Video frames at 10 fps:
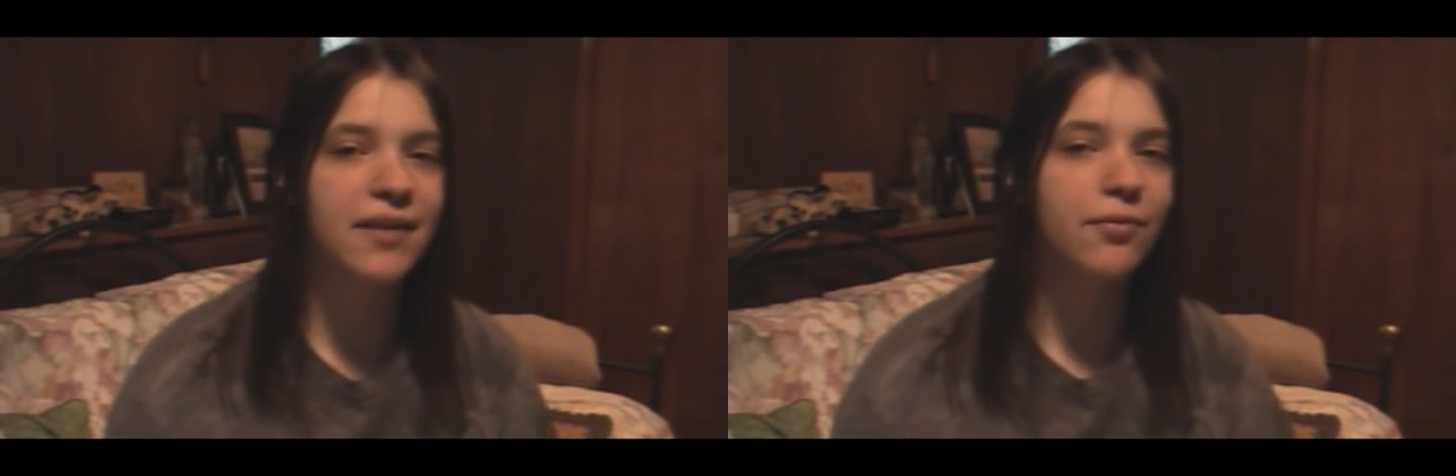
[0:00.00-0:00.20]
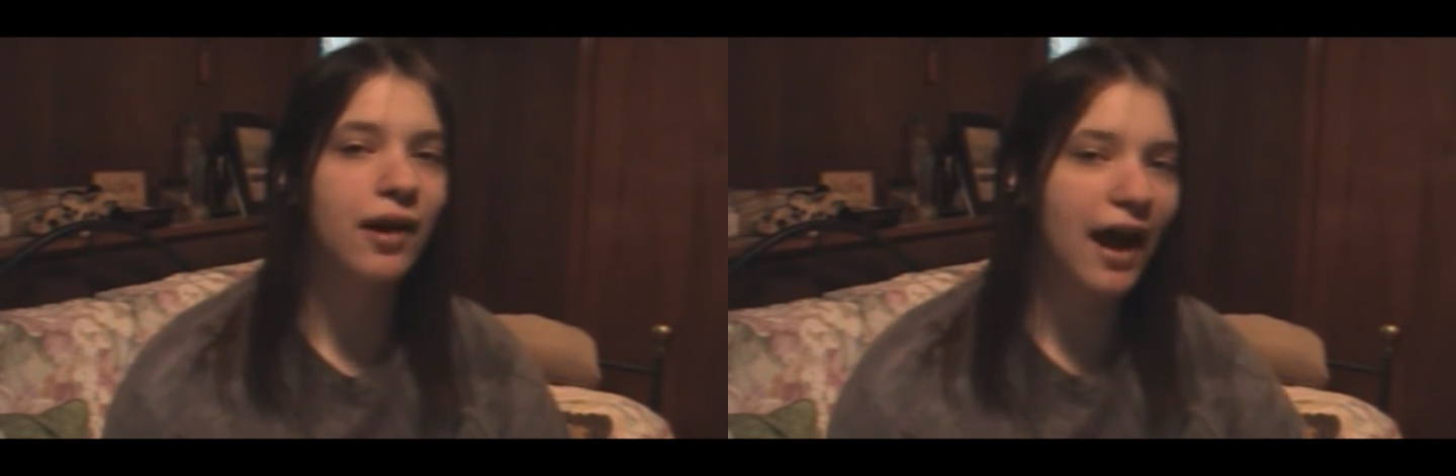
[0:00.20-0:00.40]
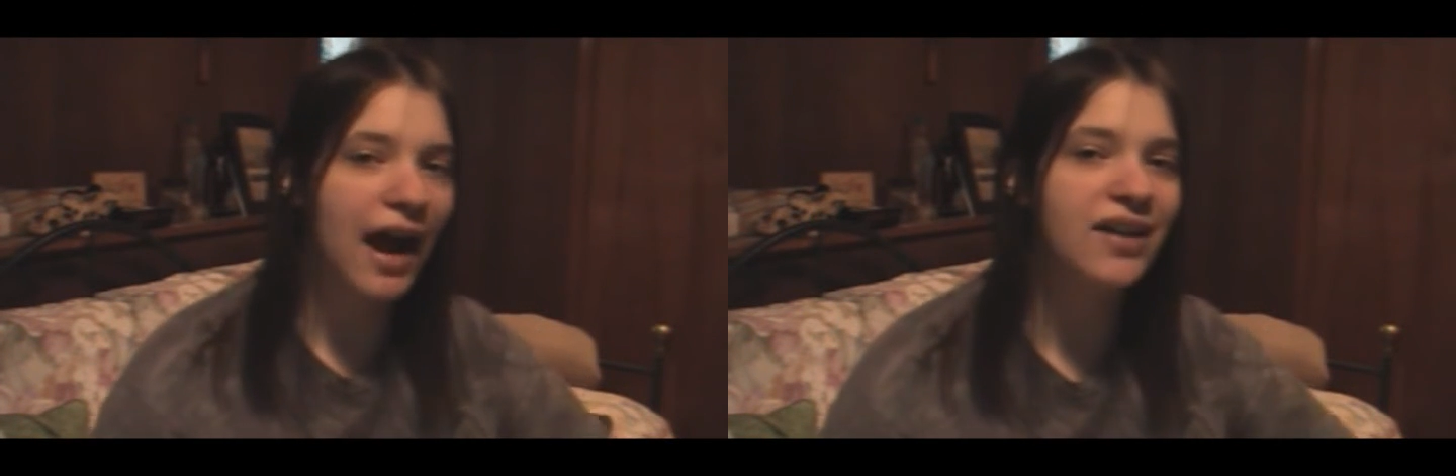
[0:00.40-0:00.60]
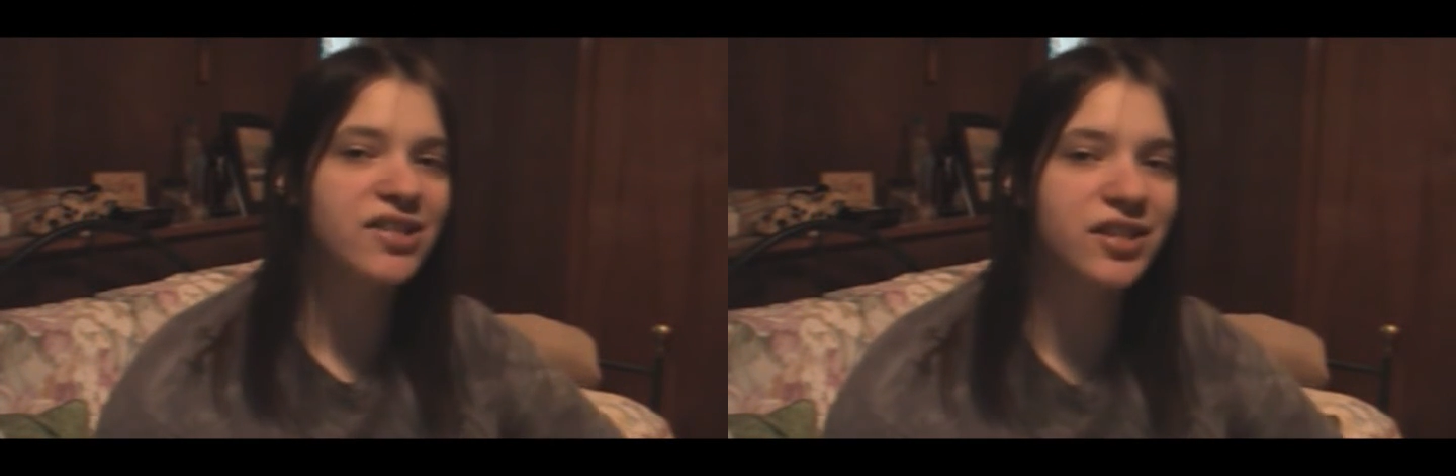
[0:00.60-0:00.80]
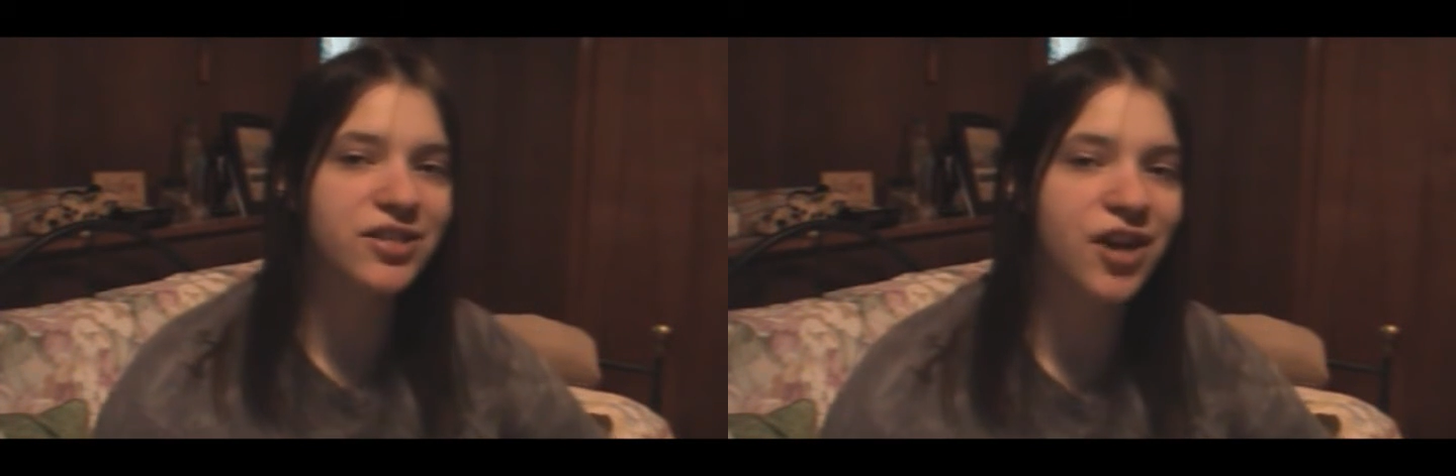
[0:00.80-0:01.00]
and we're
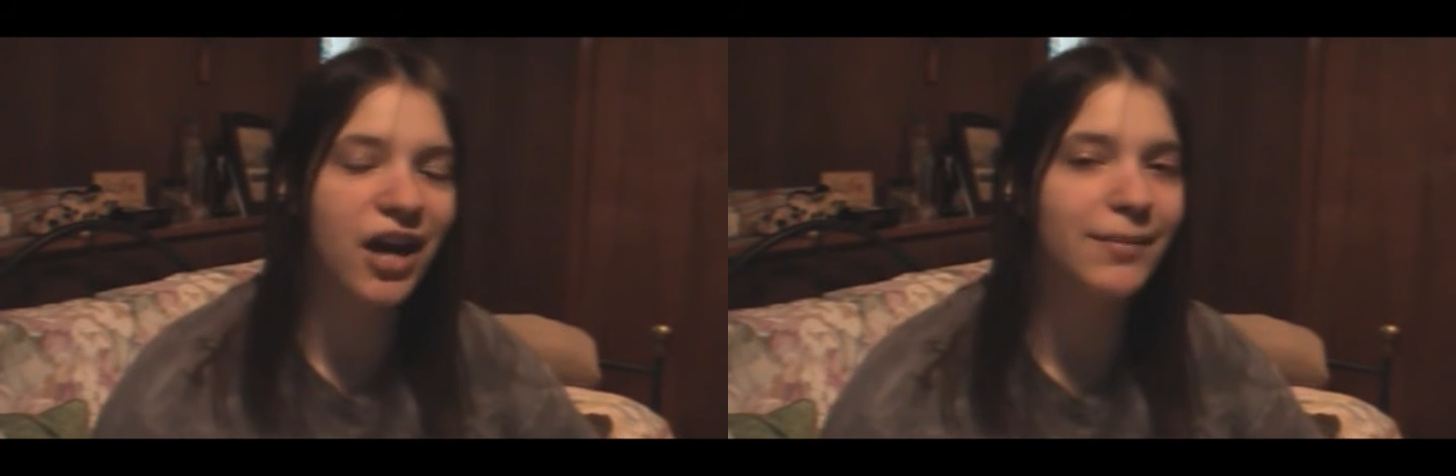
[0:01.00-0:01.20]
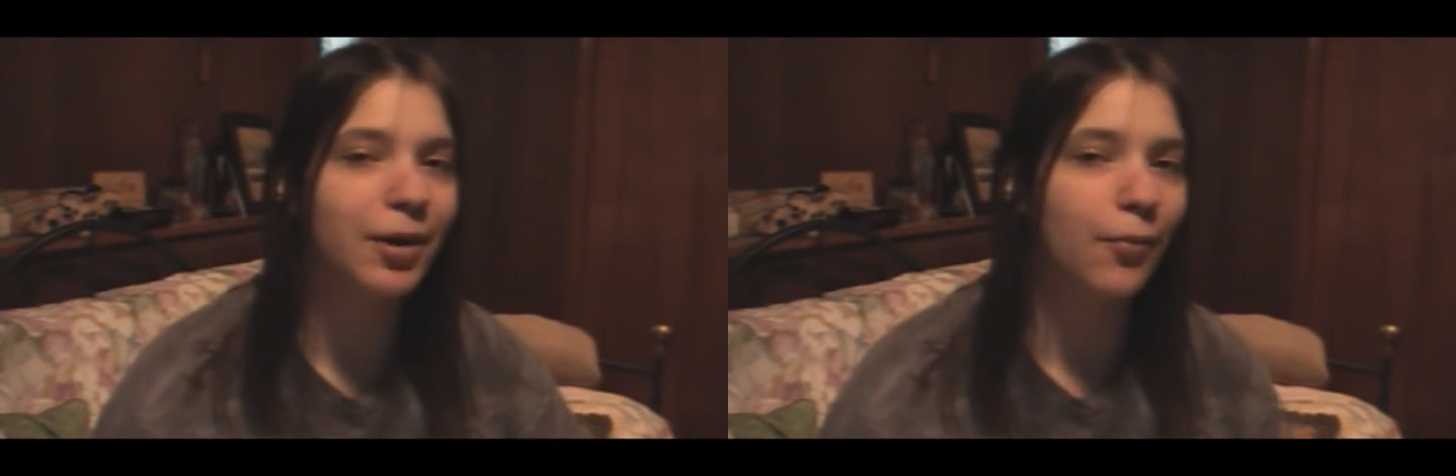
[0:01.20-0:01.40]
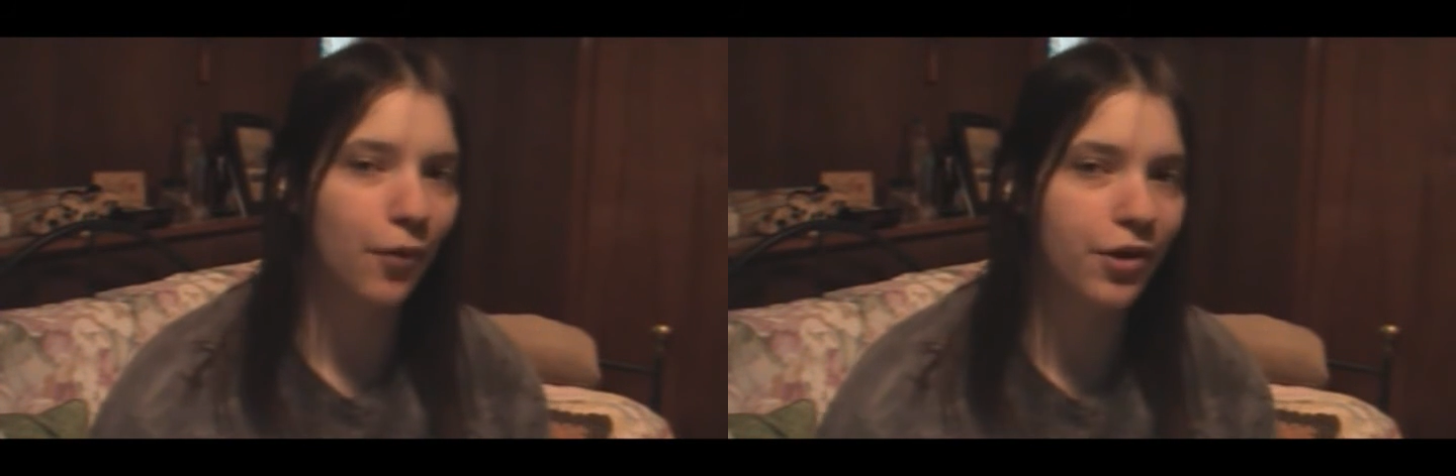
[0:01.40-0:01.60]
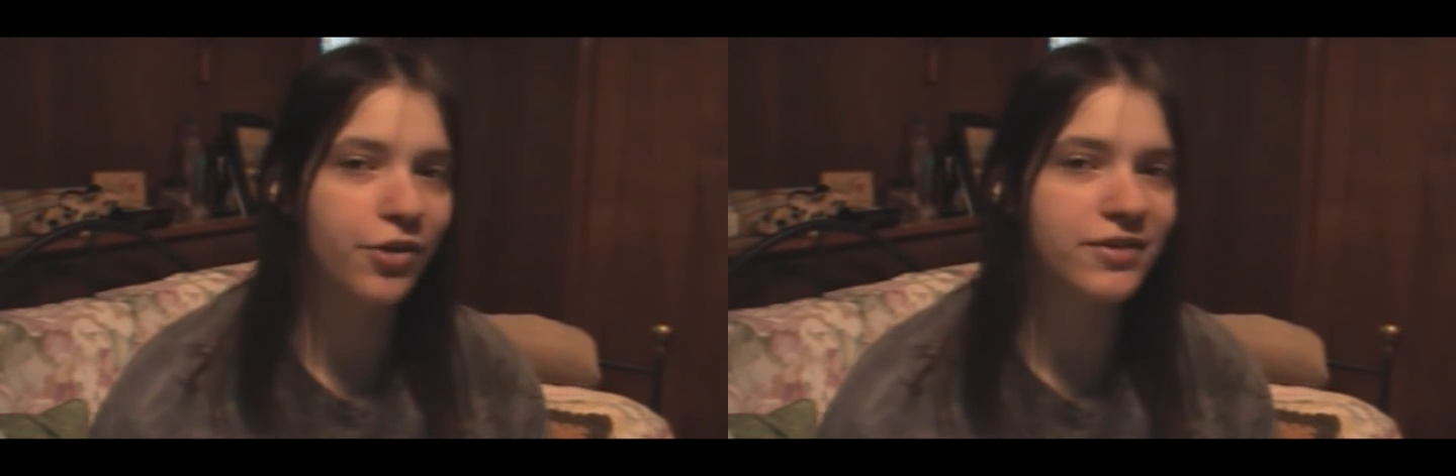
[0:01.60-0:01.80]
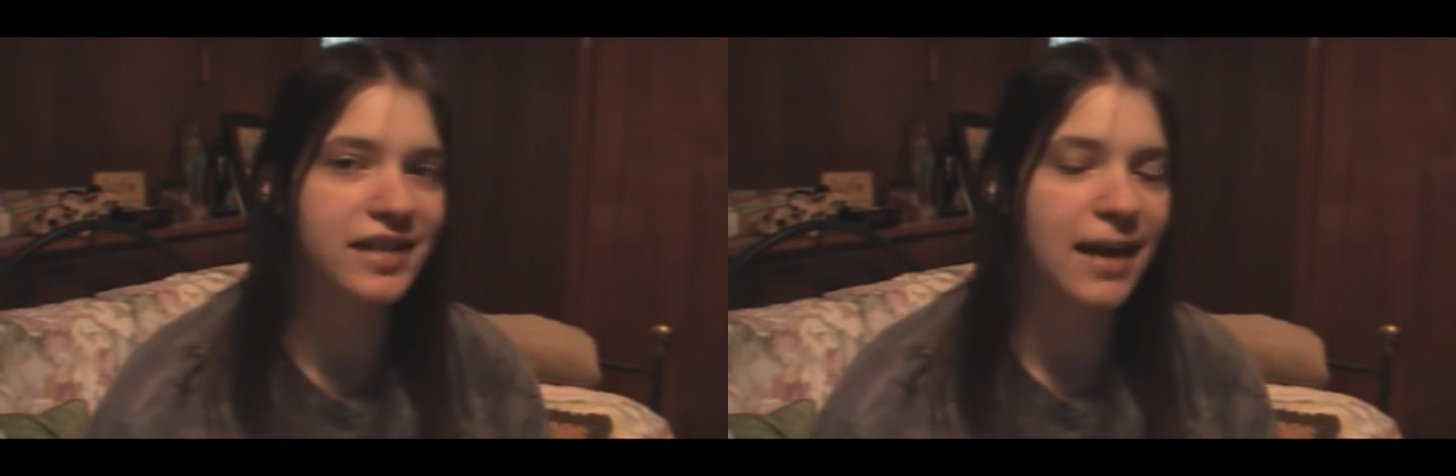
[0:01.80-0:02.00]
actually going to talk about one
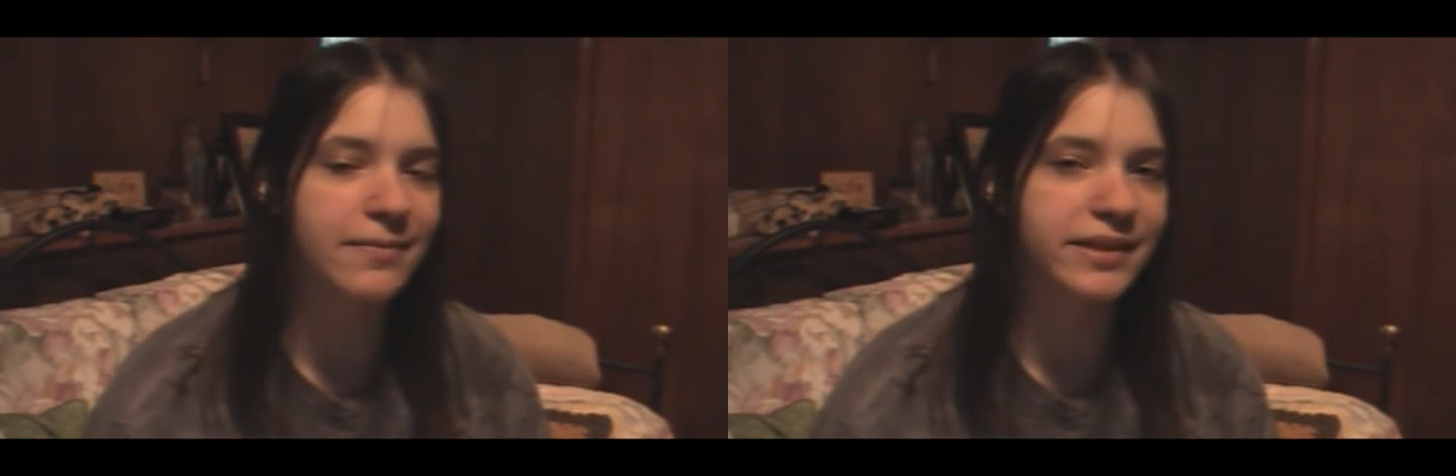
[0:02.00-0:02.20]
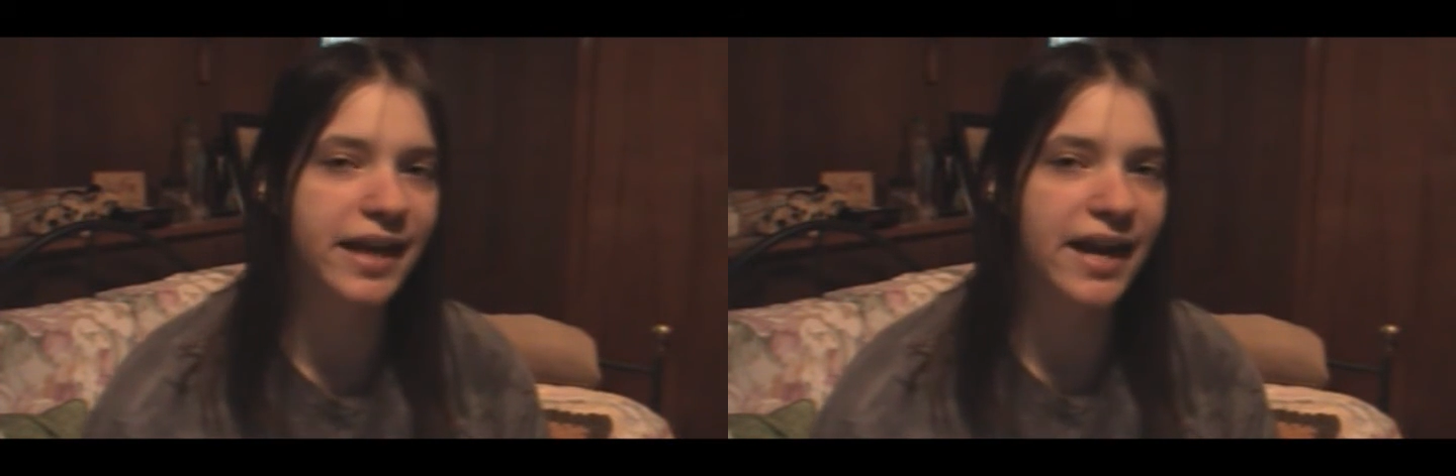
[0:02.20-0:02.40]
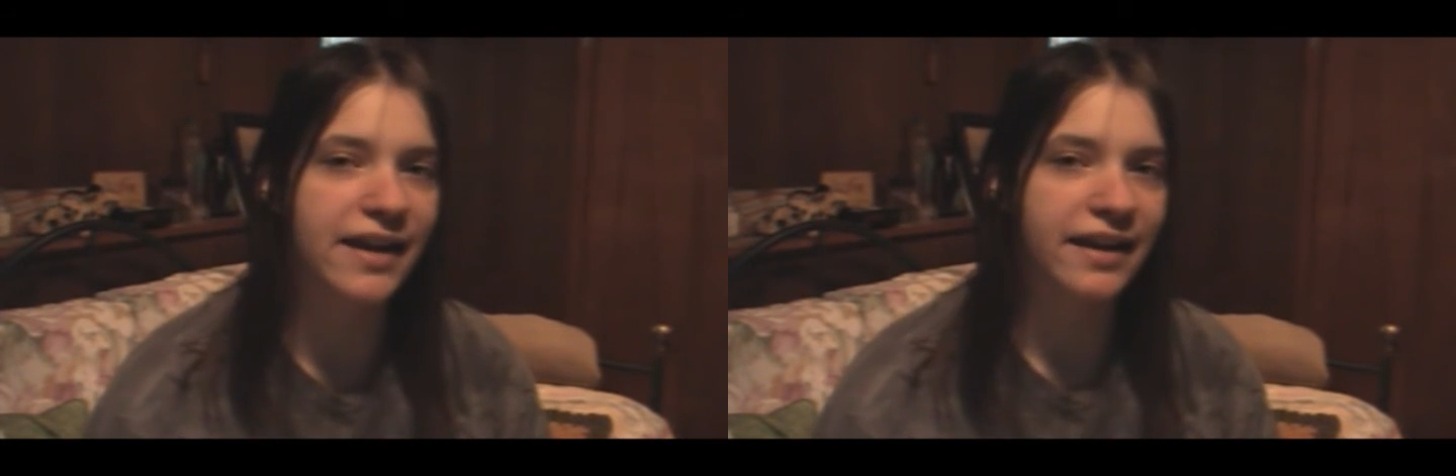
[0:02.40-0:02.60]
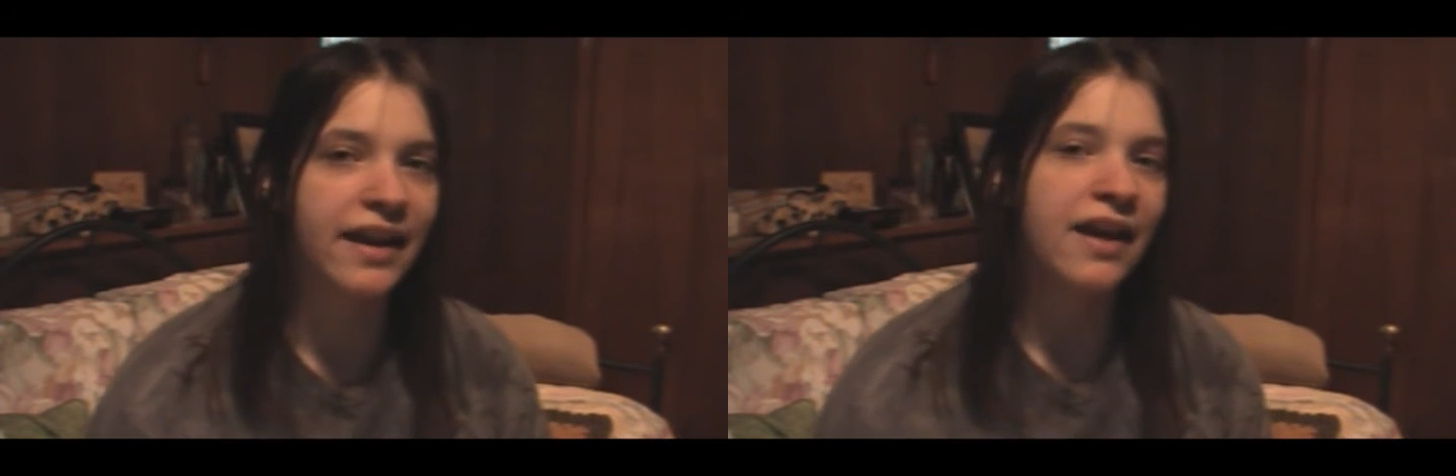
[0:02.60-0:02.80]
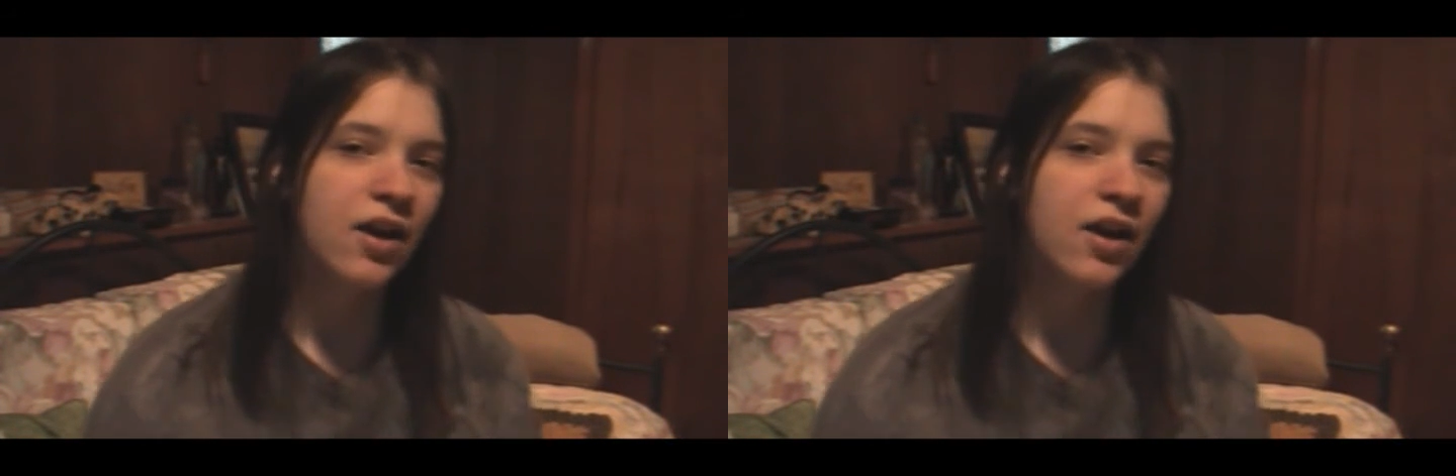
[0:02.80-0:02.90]
of those times today.